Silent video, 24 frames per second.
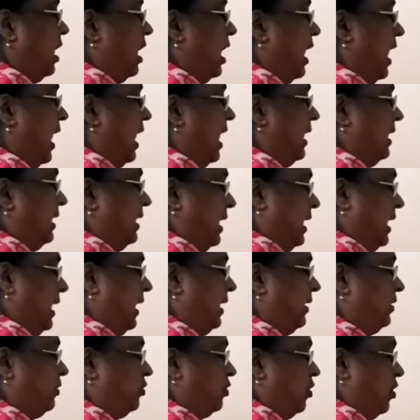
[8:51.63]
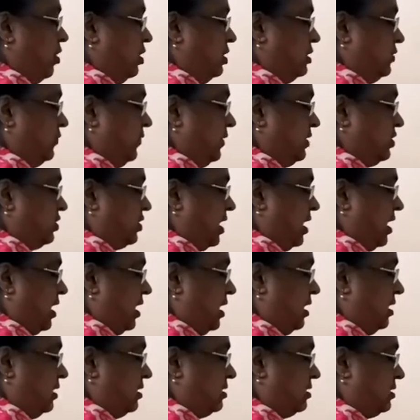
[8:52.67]
and electrons which
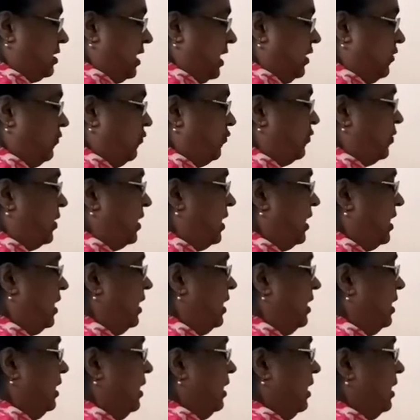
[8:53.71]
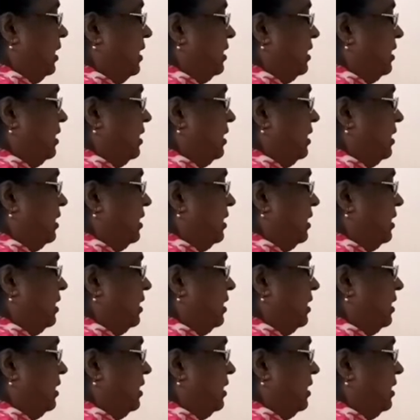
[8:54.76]
are set free,